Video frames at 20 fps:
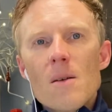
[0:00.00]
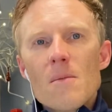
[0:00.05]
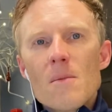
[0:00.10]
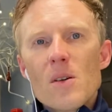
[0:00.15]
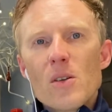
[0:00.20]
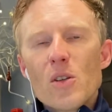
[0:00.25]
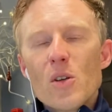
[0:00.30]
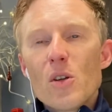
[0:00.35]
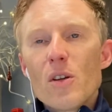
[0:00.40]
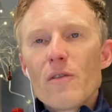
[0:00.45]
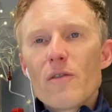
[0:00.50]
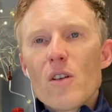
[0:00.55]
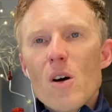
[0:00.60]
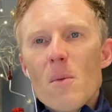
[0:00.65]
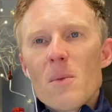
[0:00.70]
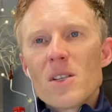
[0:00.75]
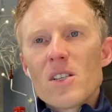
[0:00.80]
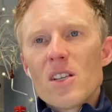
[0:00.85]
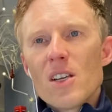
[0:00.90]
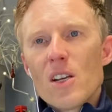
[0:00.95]

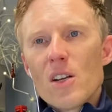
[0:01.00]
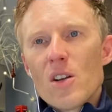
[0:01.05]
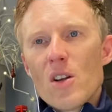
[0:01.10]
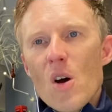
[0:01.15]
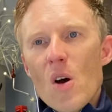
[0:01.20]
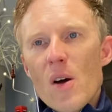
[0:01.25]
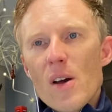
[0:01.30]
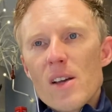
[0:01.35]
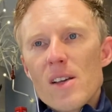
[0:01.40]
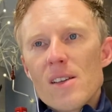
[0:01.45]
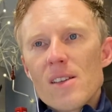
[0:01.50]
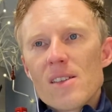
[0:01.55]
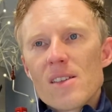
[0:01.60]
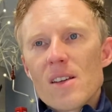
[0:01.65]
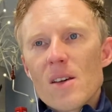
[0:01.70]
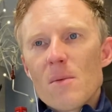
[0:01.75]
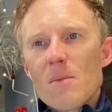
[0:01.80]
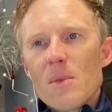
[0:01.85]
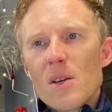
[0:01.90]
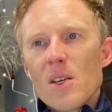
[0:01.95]
Uniformity and noise
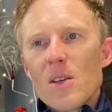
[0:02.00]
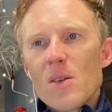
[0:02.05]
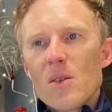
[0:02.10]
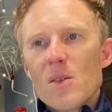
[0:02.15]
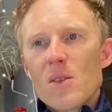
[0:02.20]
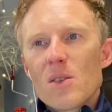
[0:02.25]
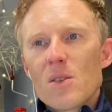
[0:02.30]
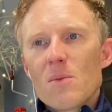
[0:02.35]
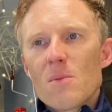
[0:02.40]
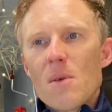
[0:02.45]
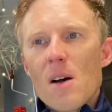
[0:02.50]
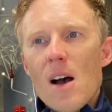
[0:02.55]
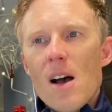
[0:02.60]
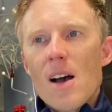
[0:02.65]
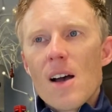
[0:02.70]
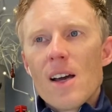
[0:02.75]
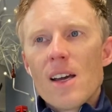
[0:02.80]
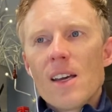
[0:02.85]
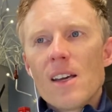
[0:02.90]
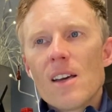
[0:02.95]
can be used
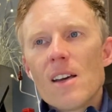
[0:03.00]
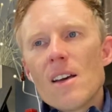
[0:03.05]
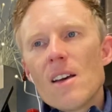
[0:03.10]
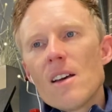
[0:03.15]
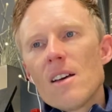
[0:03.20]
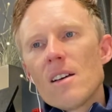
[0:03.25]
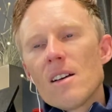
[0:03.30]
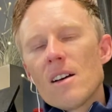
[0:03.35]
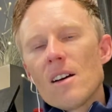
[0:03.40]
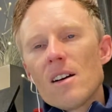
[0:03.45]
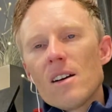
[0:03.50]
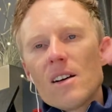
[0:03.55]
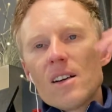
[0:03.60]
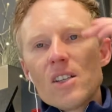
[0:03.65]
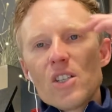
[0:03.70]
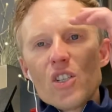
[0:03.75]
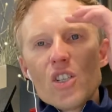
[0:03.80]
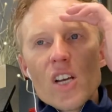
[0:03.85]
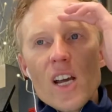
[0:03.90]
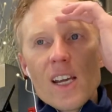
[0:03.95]
by
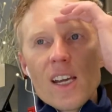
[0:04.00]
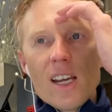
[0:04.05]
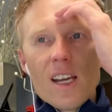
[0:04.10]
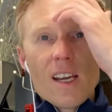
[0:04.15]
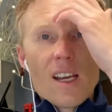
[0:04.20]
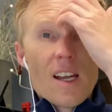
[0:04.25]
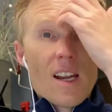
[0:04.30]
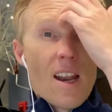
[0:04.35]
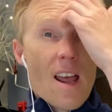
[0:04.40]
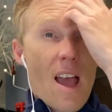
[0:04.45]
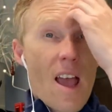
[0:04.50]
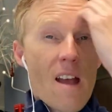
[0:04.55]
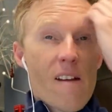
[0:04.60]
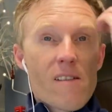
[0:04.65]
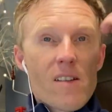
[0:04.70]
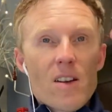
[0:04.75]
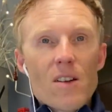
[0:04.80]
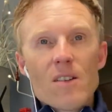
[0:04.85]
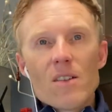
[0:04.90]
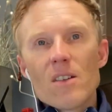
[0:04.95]
checking an
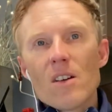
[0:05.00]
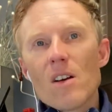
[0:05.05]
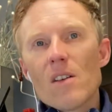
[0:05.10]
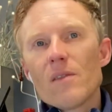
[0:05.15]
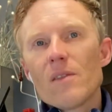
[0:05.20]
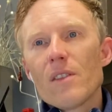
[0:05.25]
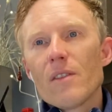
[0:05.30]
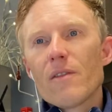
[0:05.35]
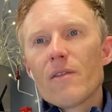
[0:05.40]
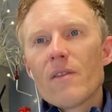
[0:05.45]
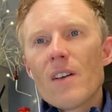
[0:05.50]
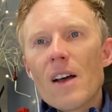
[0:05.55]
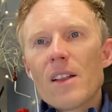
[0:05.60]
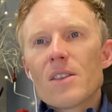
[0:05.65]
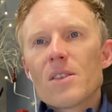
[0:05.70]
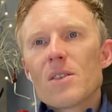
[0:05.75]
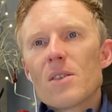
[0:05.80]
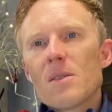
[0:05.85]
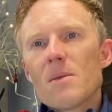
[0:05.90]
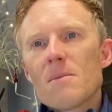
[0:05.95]
area of the
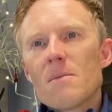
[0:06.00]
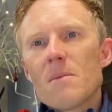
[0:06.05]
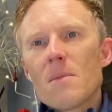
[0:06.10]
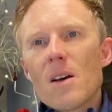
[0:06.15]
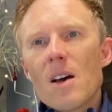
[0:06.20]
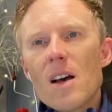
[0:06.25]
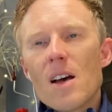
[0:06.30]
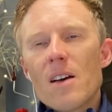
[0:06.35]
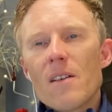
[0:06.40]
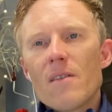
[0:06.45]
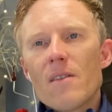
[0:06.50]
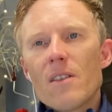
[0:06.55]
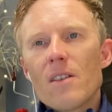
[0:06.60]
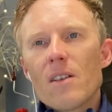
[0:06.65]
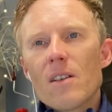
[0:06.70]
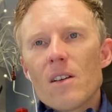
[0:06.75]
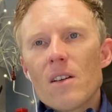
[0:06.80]
phantom and